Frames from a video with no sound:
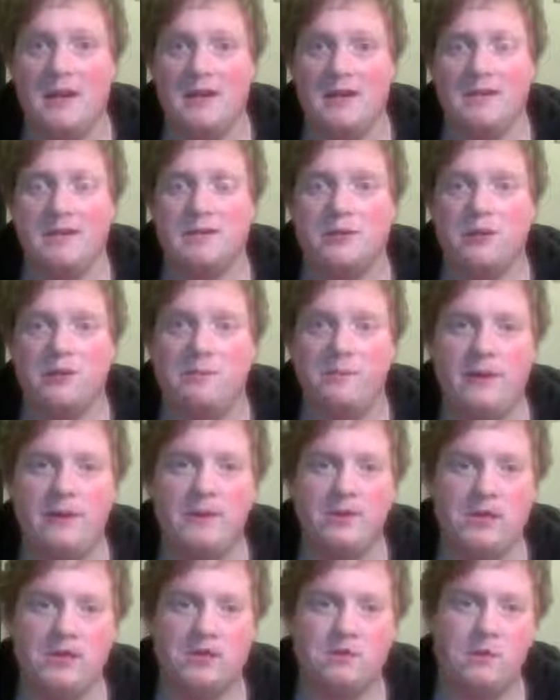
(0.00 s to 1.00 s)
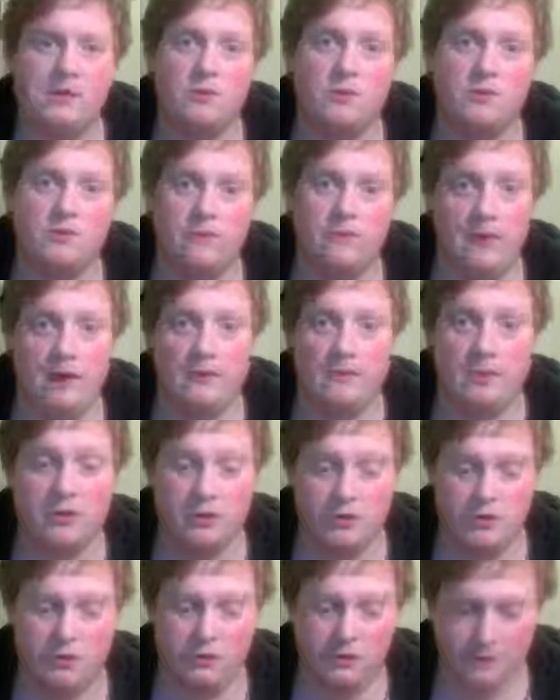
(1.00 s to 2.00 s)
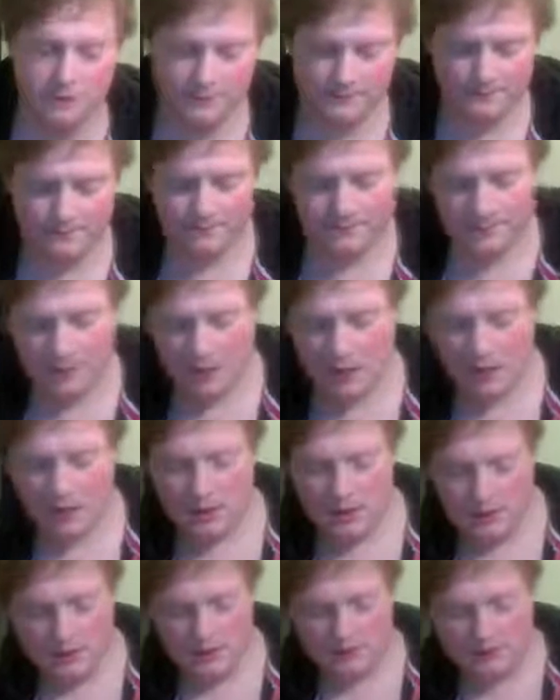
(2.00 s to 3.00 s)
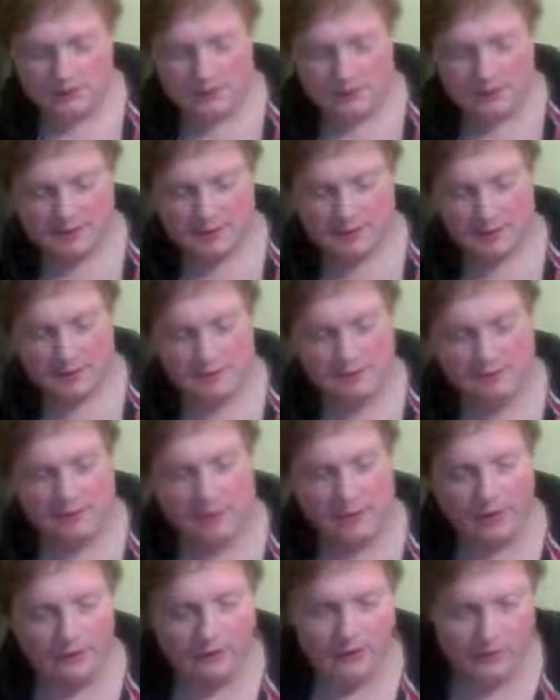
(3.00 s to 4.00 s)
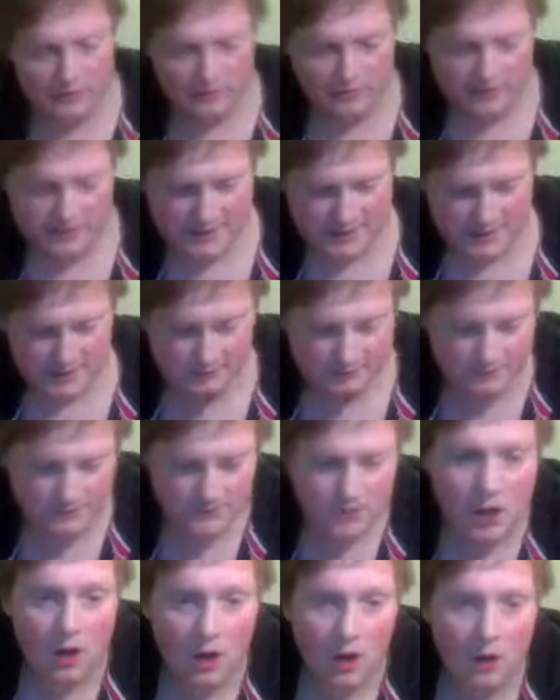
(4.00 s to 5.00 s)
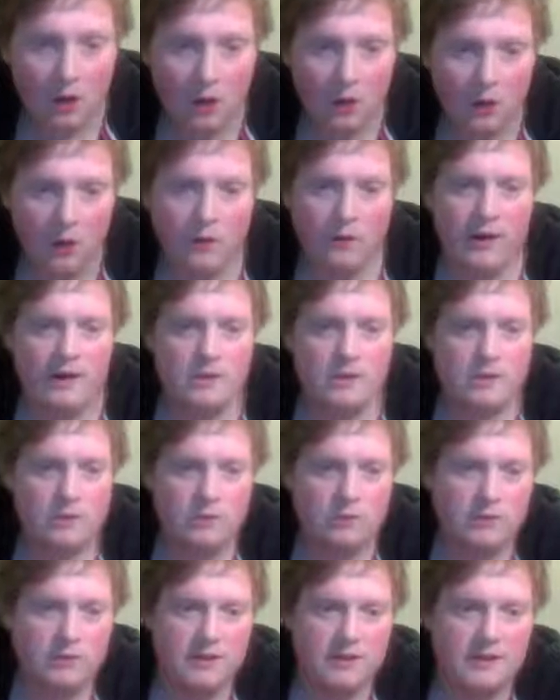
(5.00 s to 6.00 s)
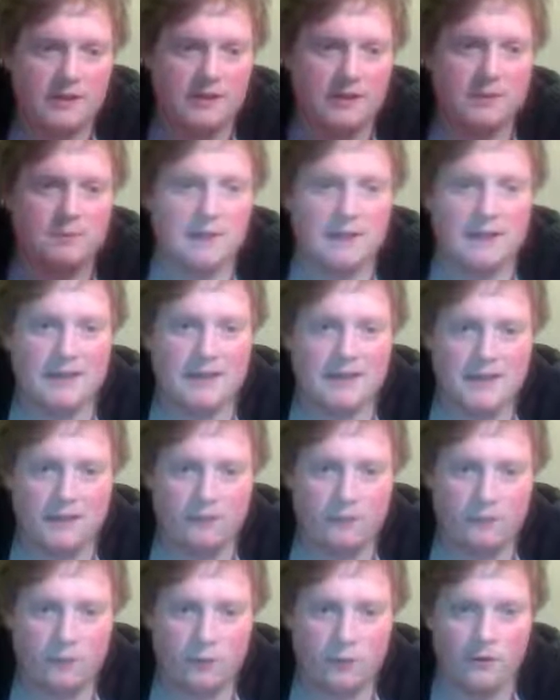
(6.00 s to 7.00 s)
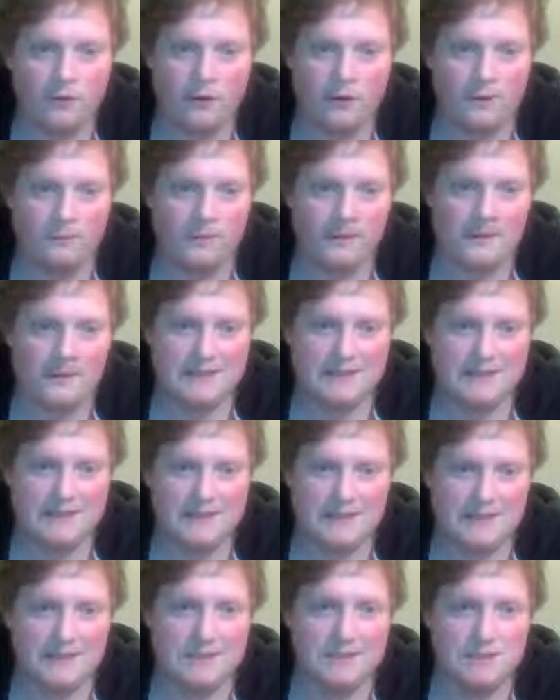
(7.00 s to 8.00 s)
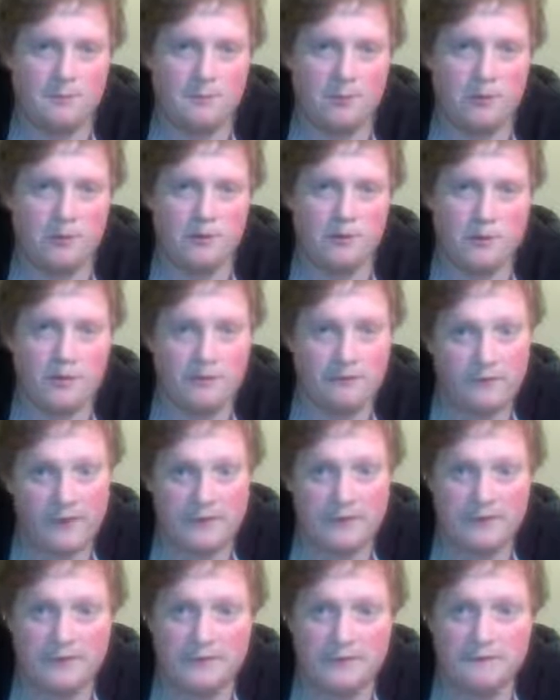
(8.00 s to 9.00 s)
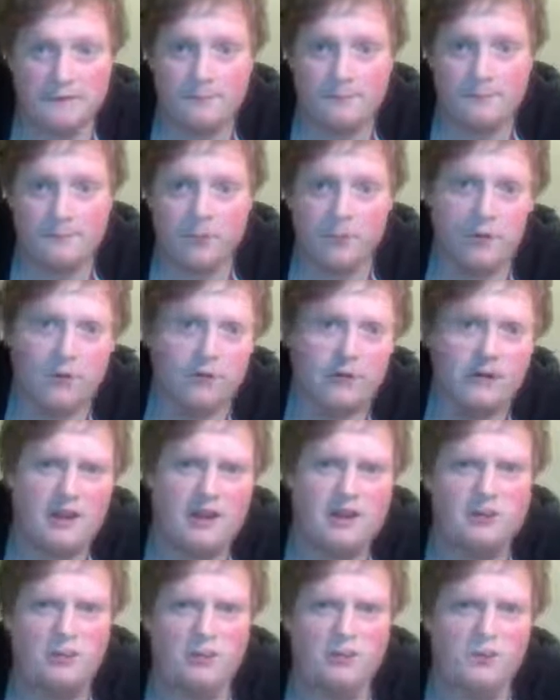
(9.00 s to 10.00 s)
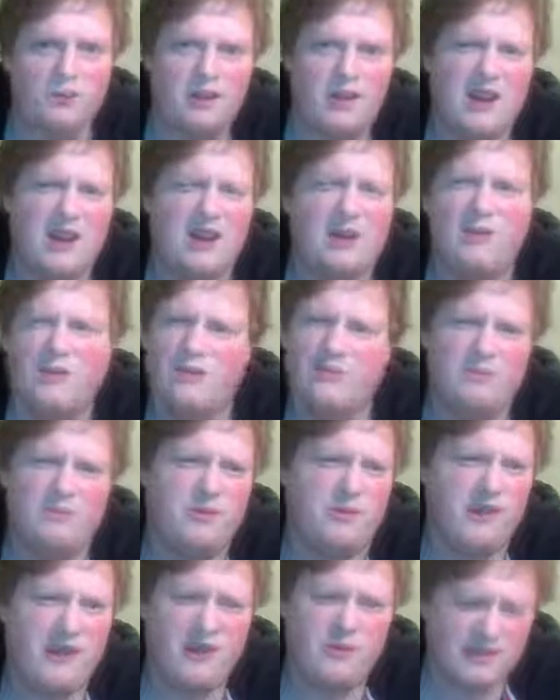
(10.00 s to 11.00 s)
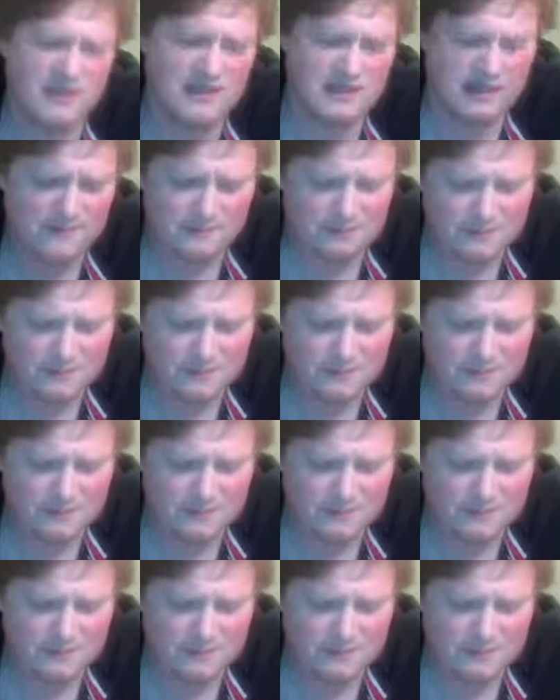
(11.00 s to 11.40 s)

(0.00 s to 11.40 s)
He started playing chess when he was 5 years old. So this is going to be very interesting. Alright, so he played e4 and I played d6, the perch defense. Perk, I don't know how you pronounce it.